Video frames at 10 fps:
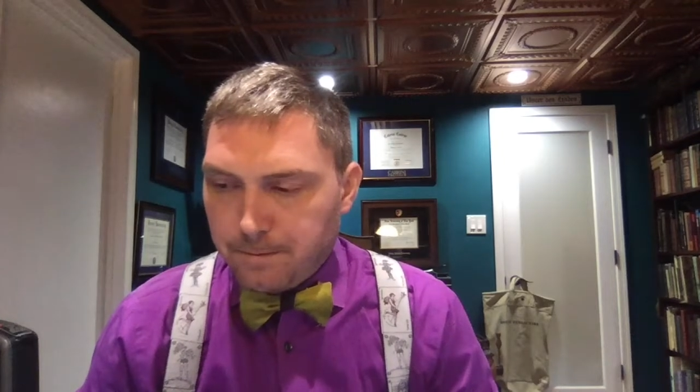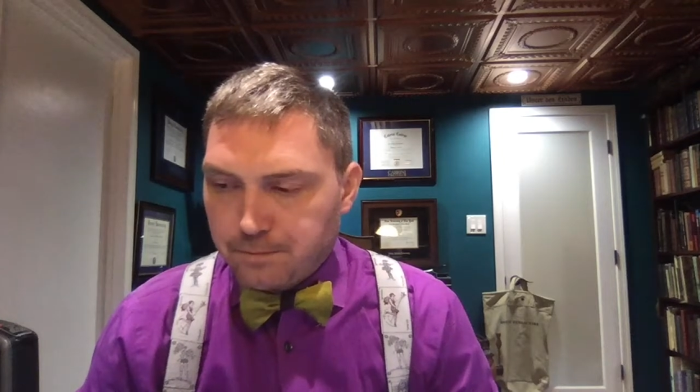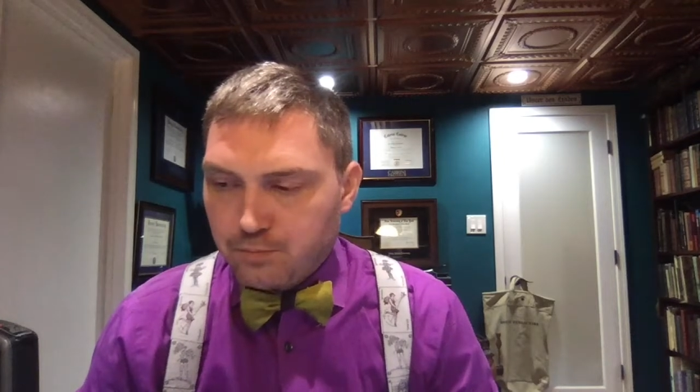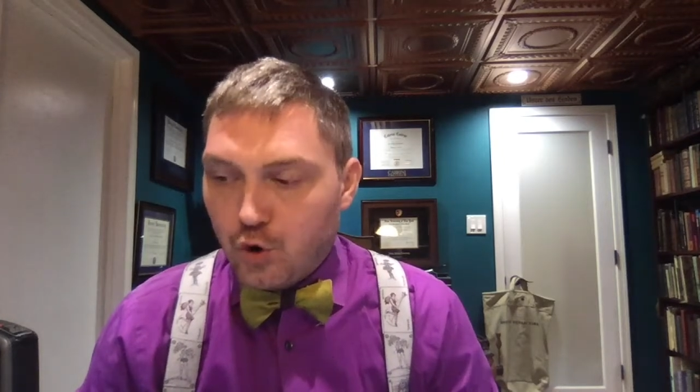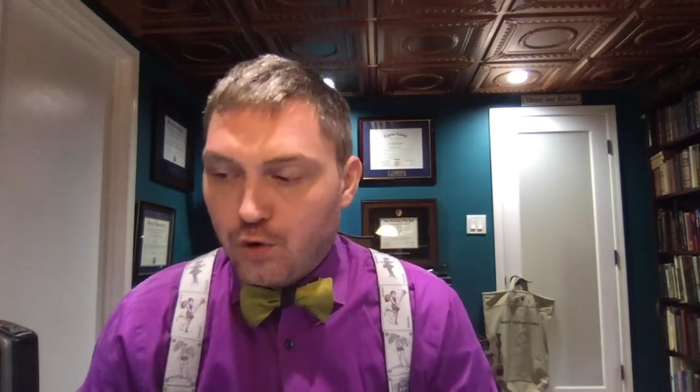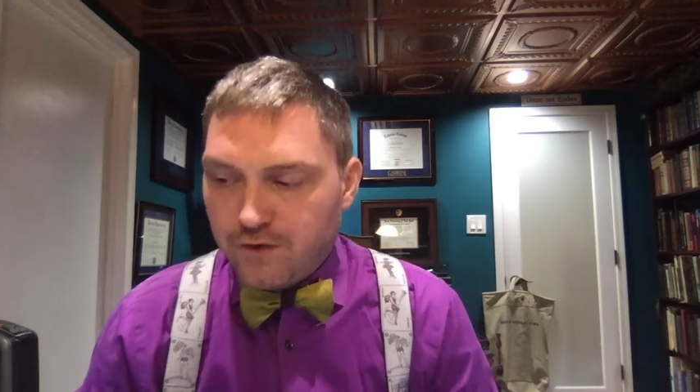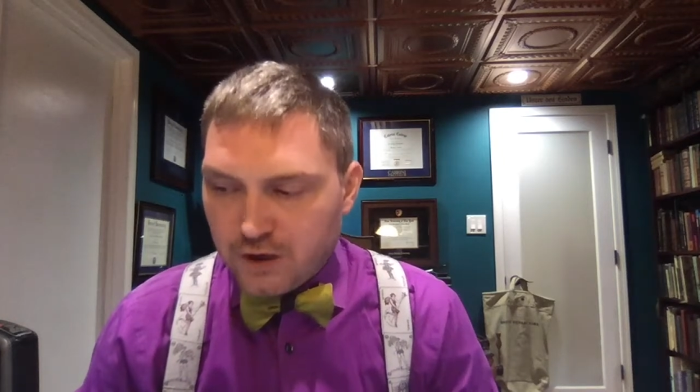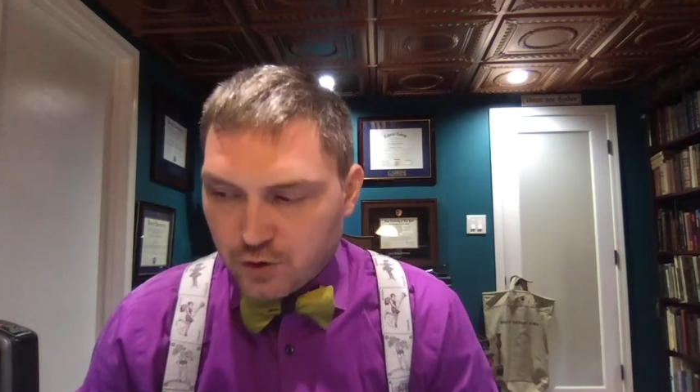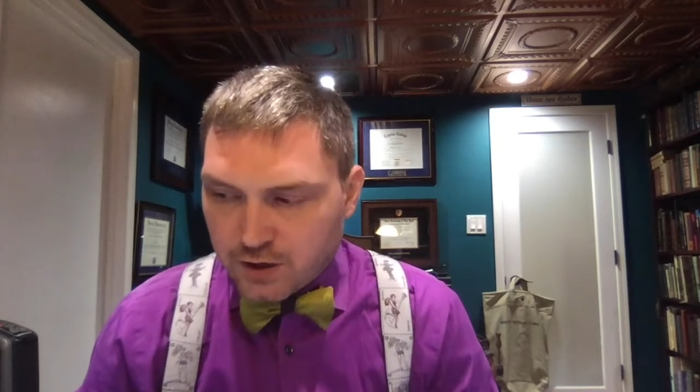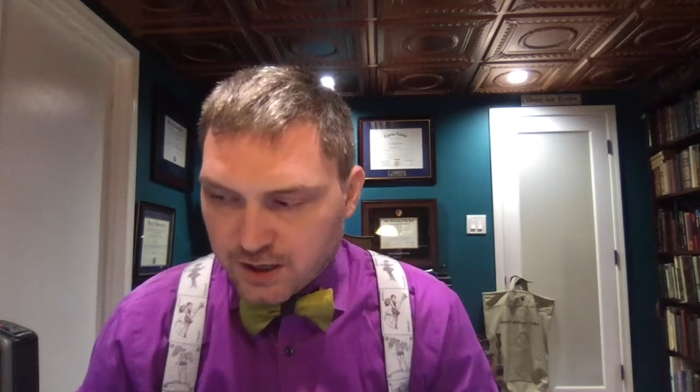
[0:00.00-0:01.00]
motivate
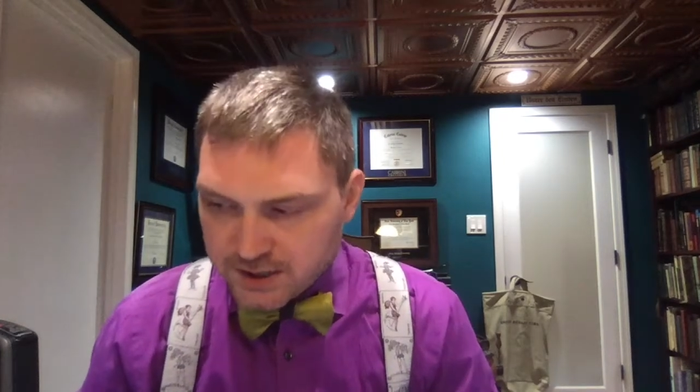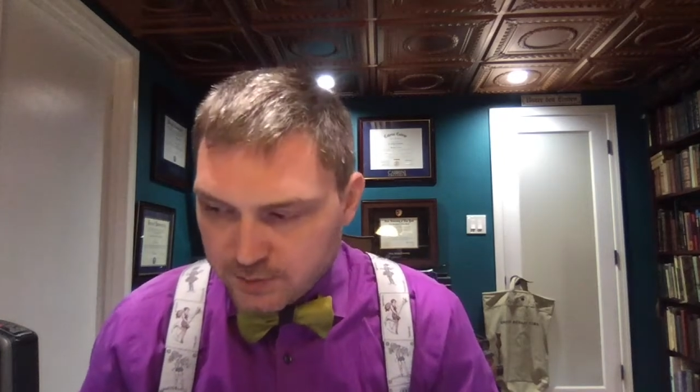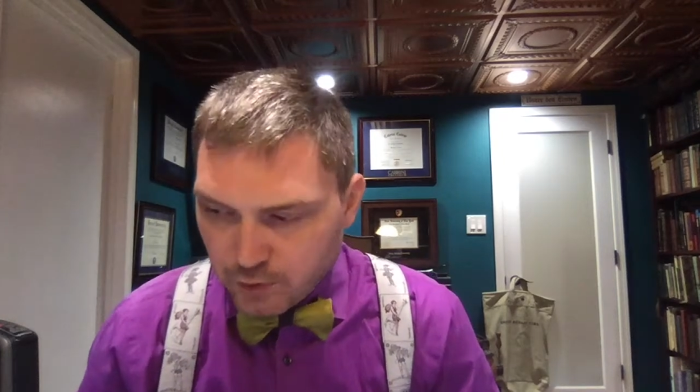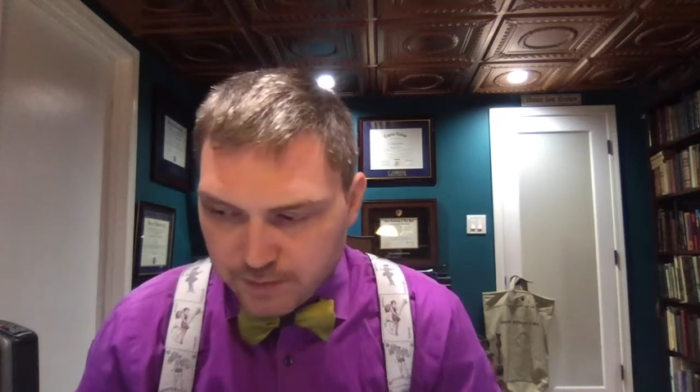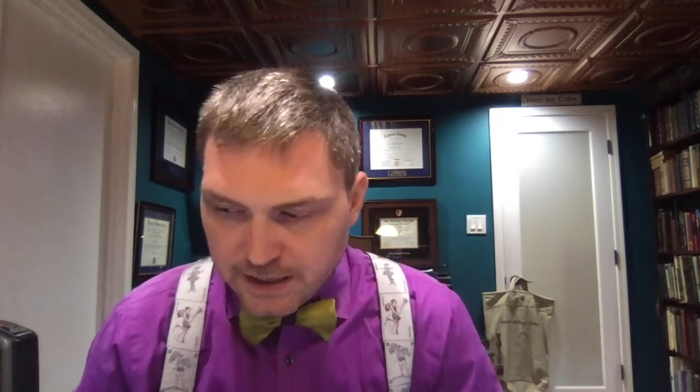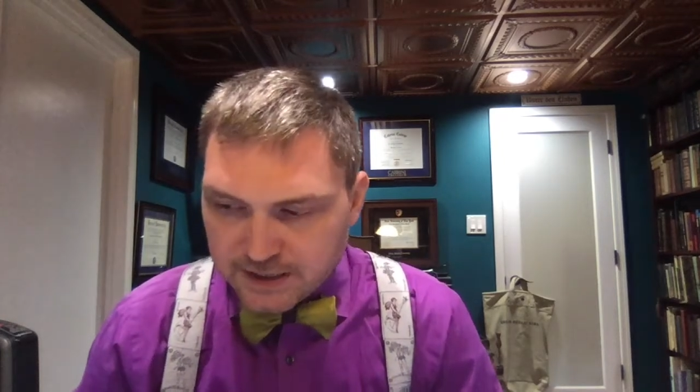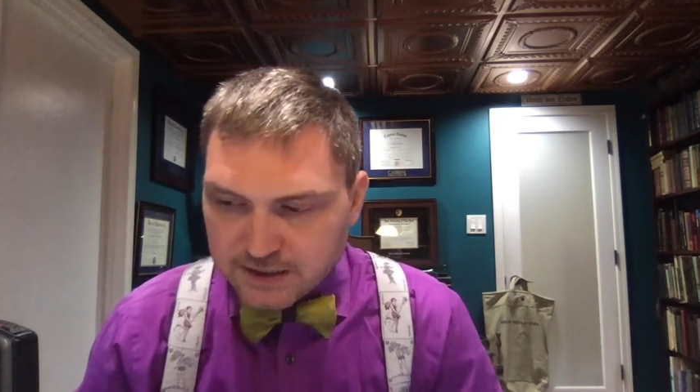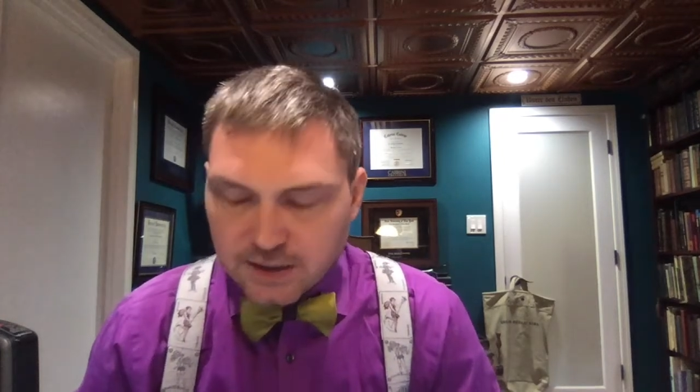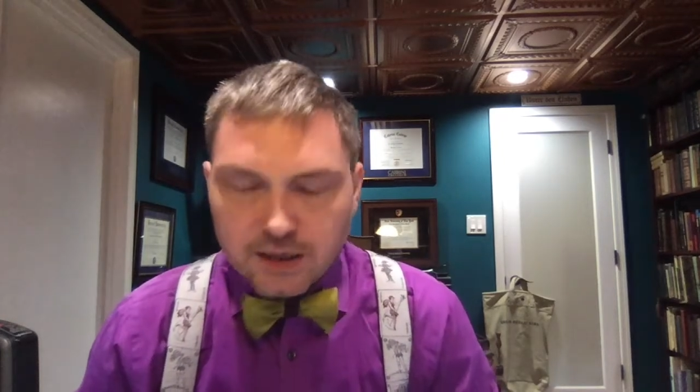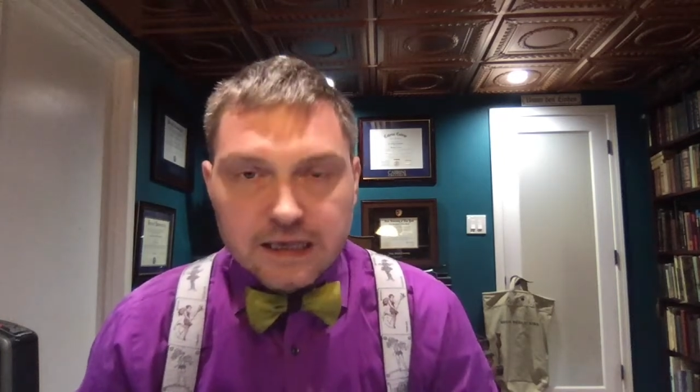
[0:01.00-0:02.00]
your customer
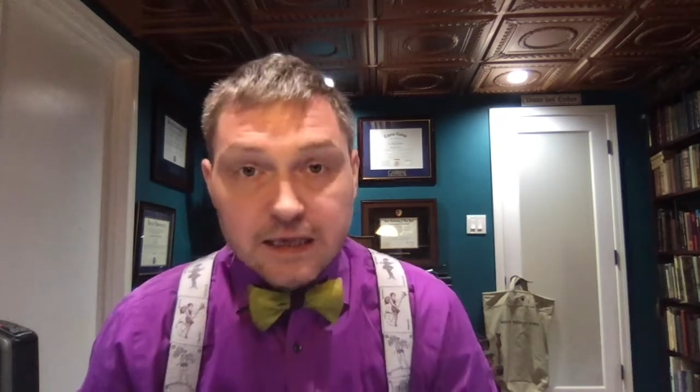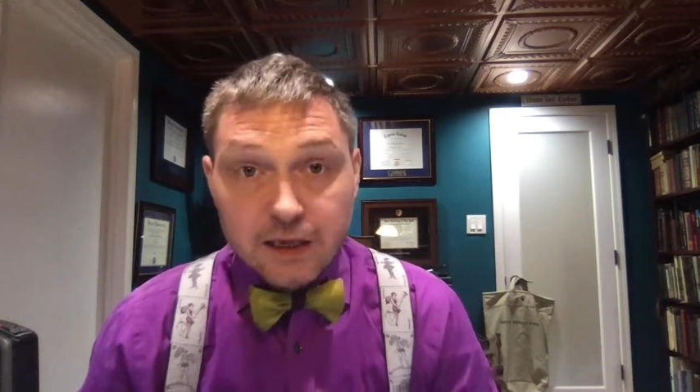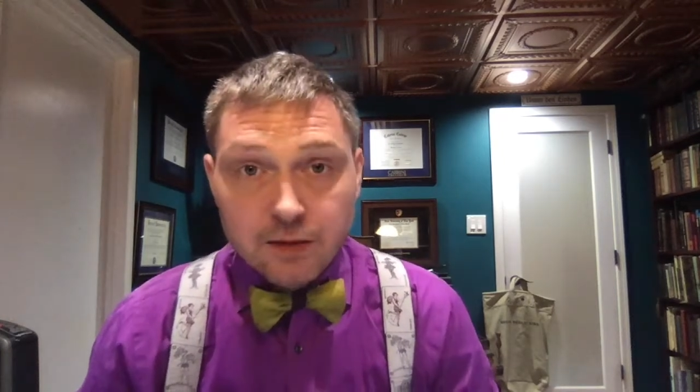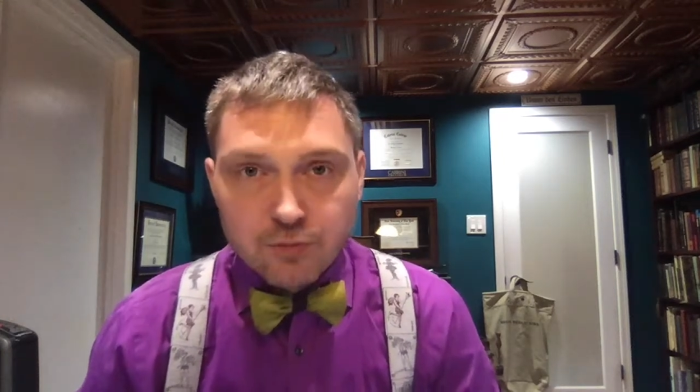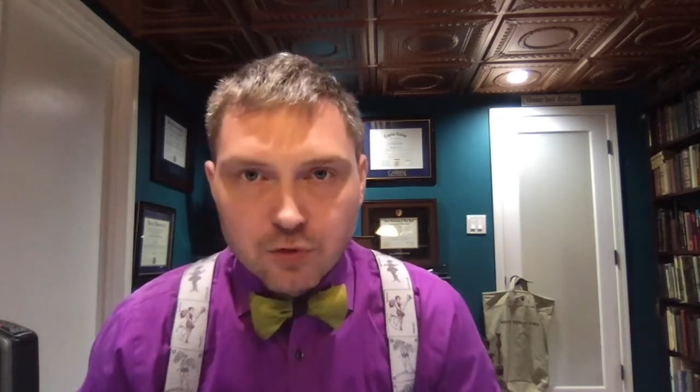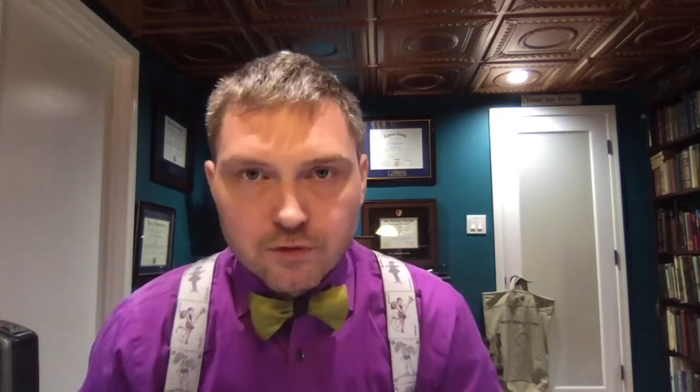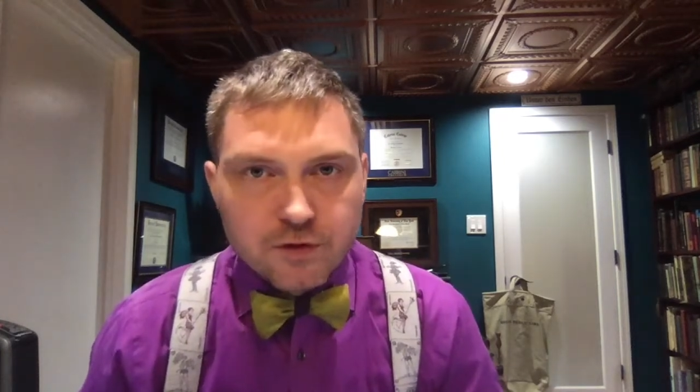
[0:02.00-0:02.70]
base, improve